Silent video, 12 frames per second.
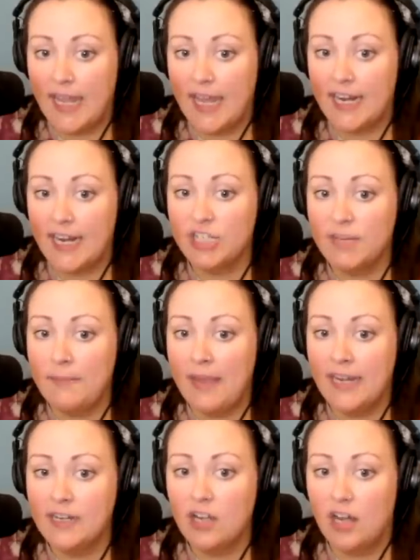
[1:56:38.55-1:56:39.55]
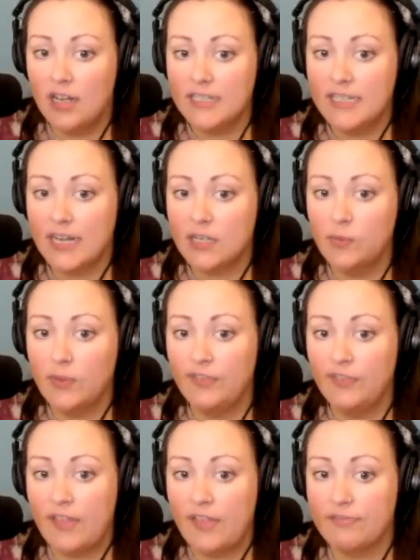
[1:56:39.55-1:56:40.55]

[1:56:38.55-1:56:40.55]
had actually made contact with Flight